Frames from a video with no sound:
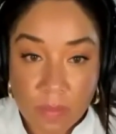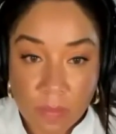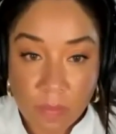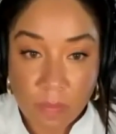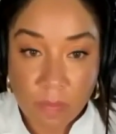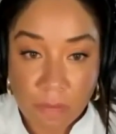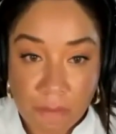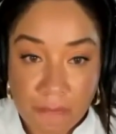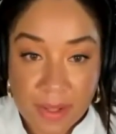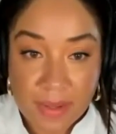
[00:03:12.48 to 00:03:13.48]

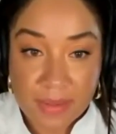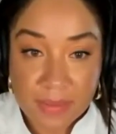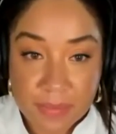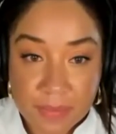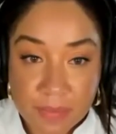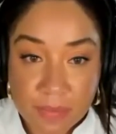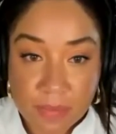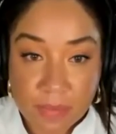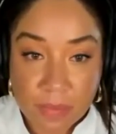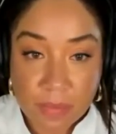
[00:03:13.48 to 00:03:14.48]

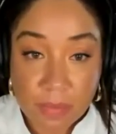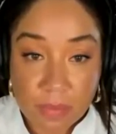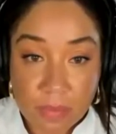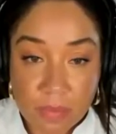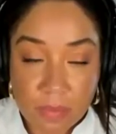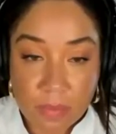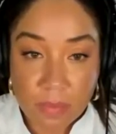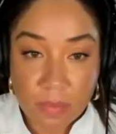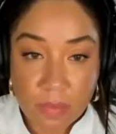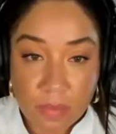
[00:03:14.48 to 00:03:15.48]

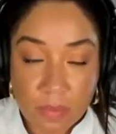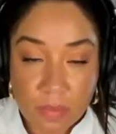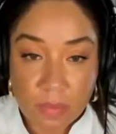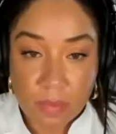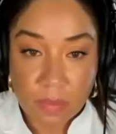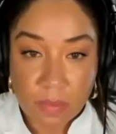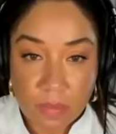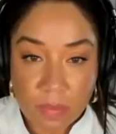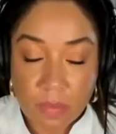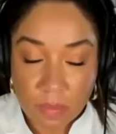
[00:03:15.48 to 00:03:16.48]

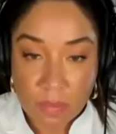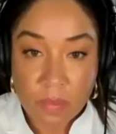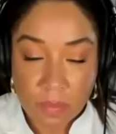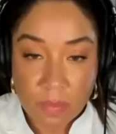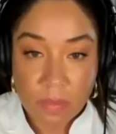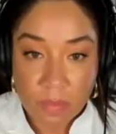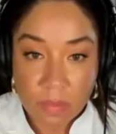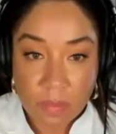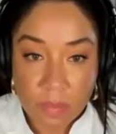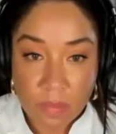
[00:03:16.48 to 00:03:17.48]

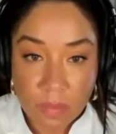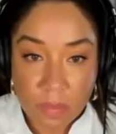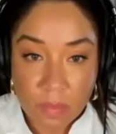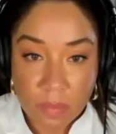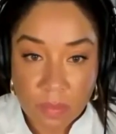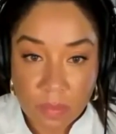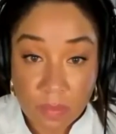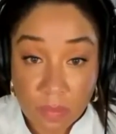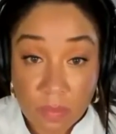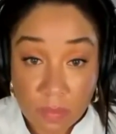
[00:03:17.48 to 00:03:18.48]

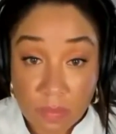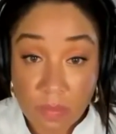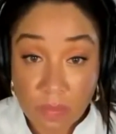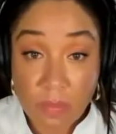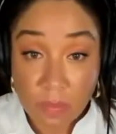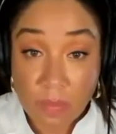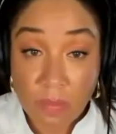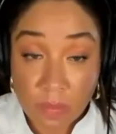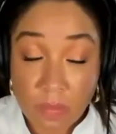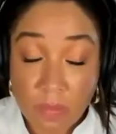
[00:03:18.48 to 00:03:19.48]

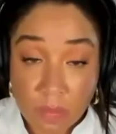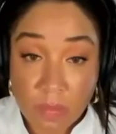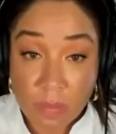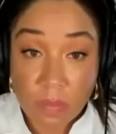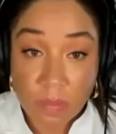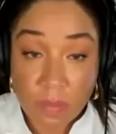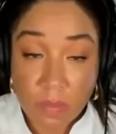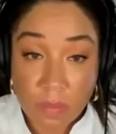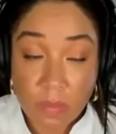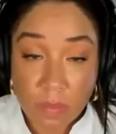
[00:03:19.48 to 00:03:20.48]
(silent)